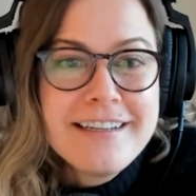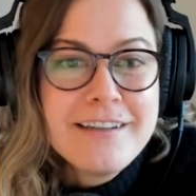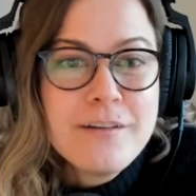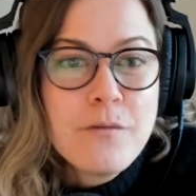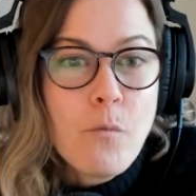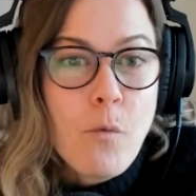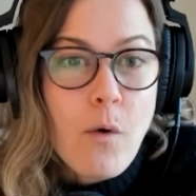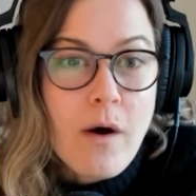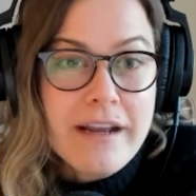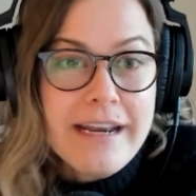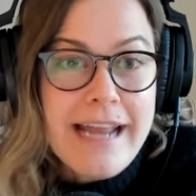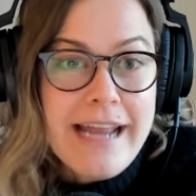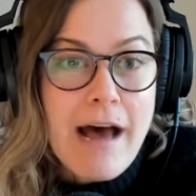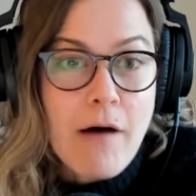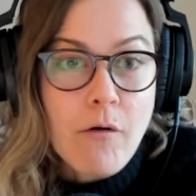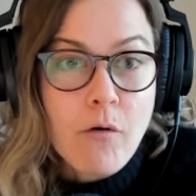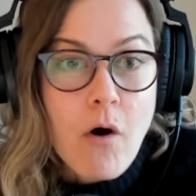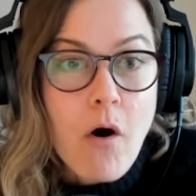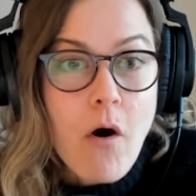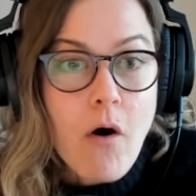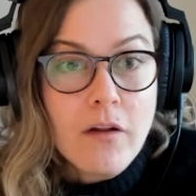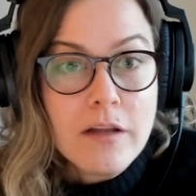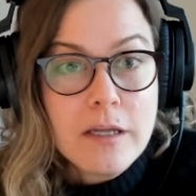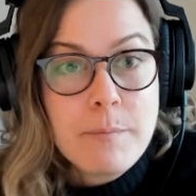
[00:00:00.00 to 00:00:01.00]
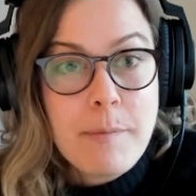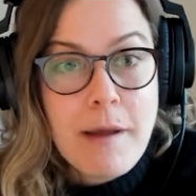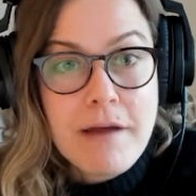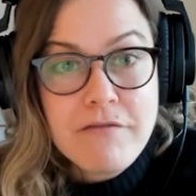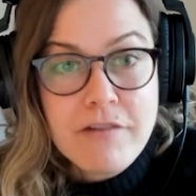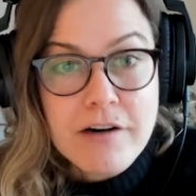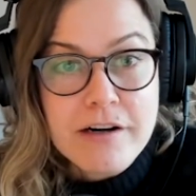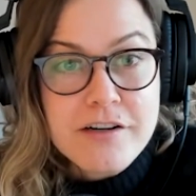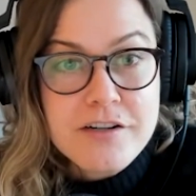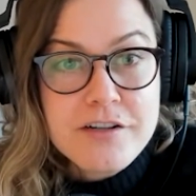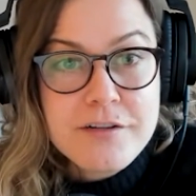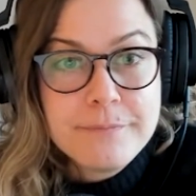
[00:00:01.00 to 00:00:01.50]
one alcoholic
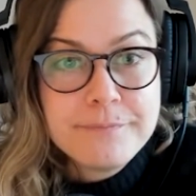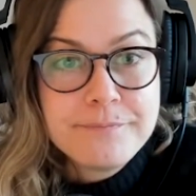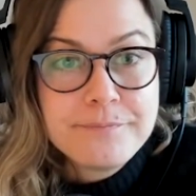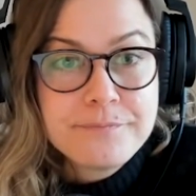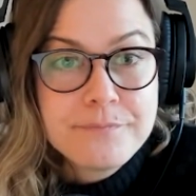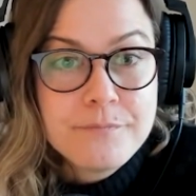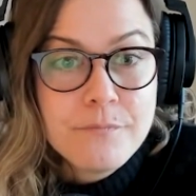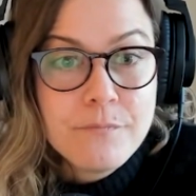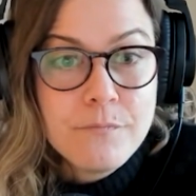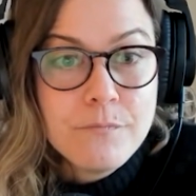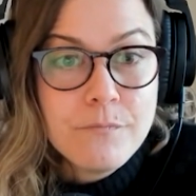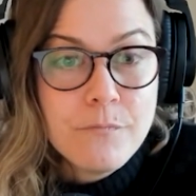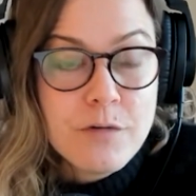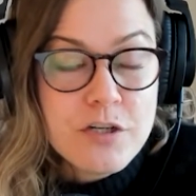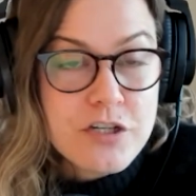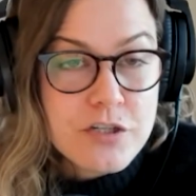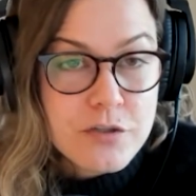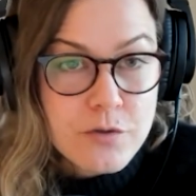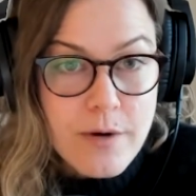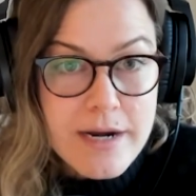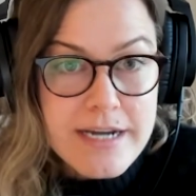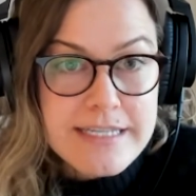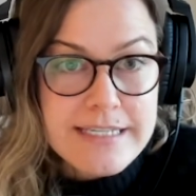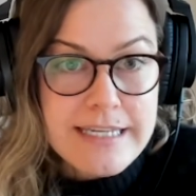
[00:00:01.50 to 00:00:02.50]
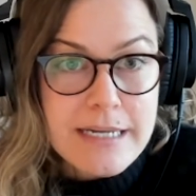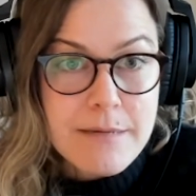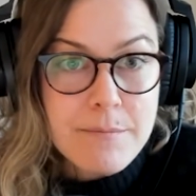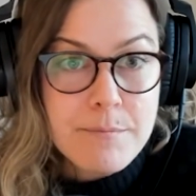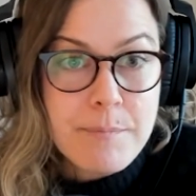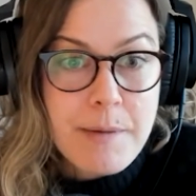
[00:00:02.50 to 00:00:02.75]
beverage, which is crazy.